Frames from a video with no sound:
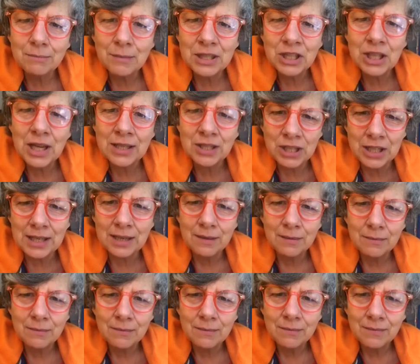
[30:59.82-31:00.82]

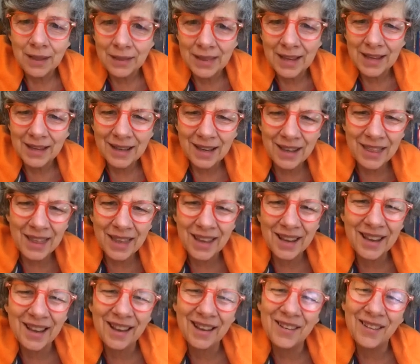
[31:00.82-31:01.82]
Machachi. I think.
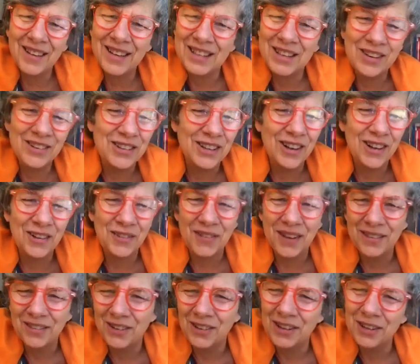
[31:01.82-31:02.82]
I don't know if
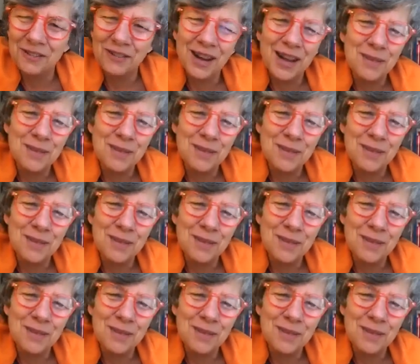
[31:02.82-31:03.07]
I've got it